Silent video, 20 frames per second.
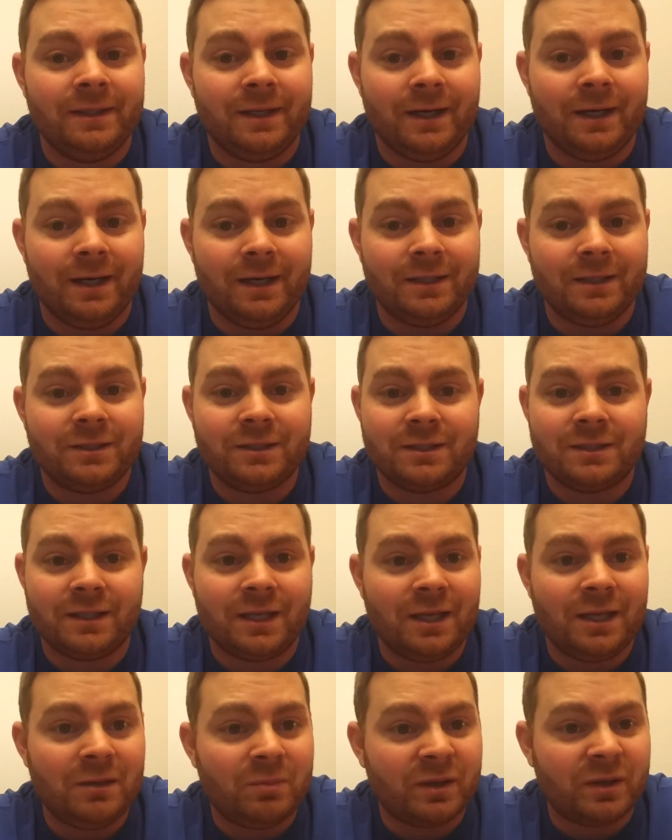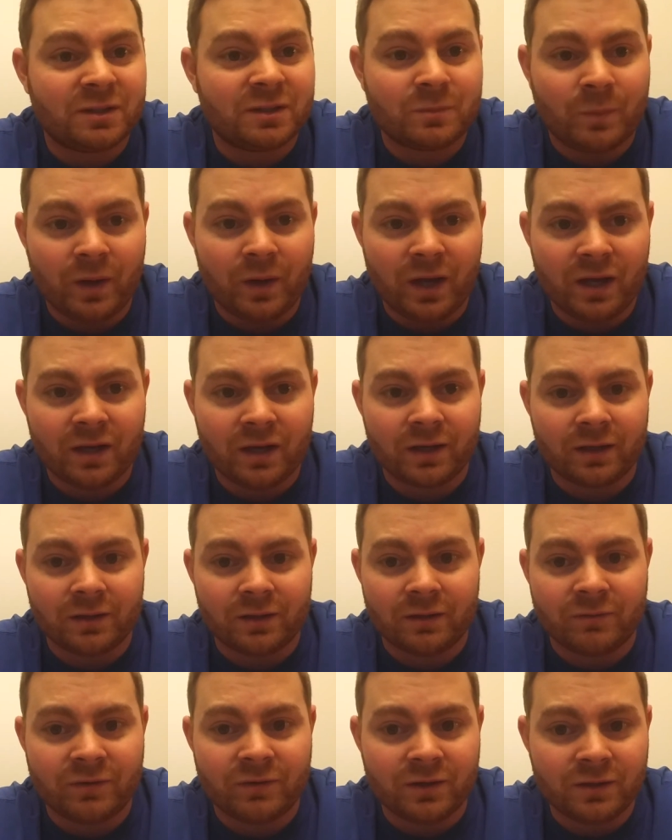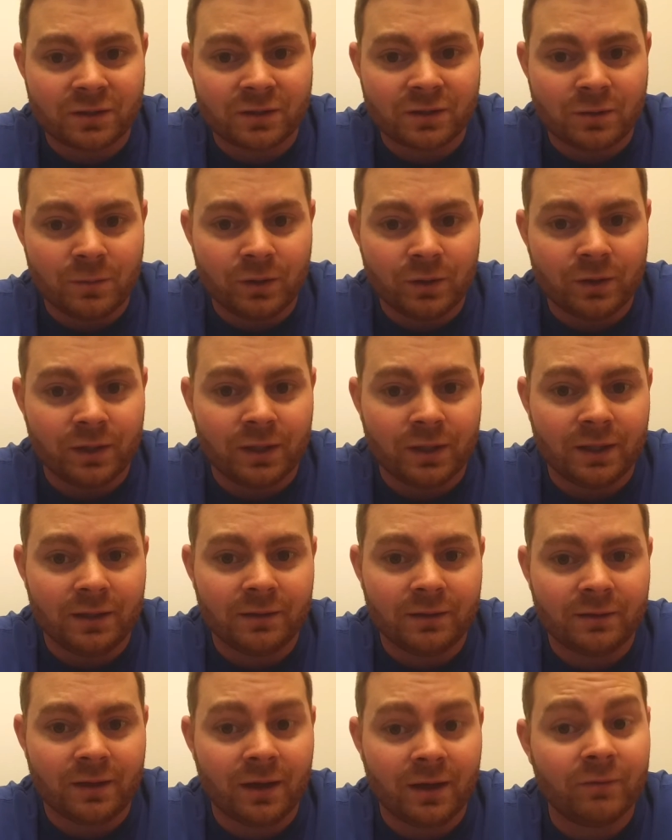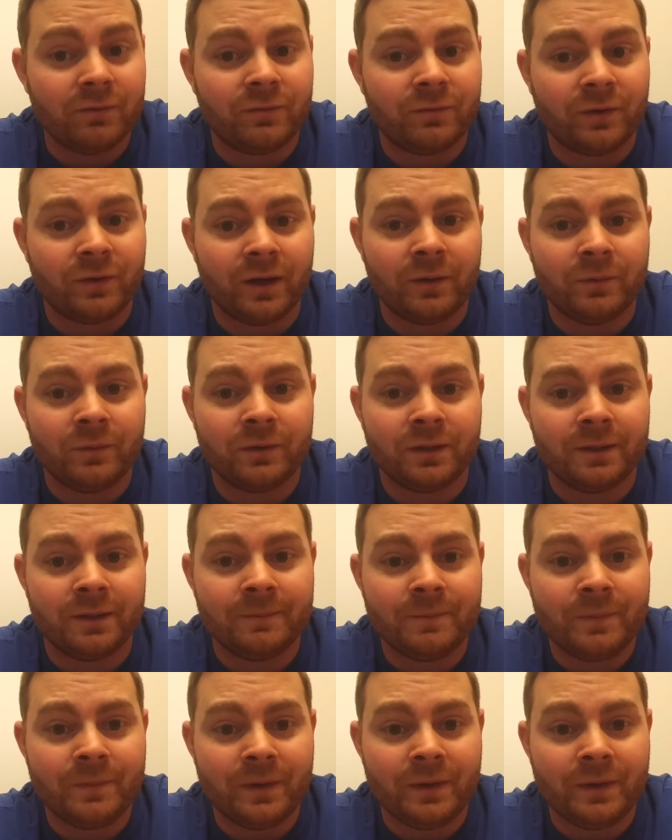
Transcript: just to keep expanding in the fitness community, having fun with it.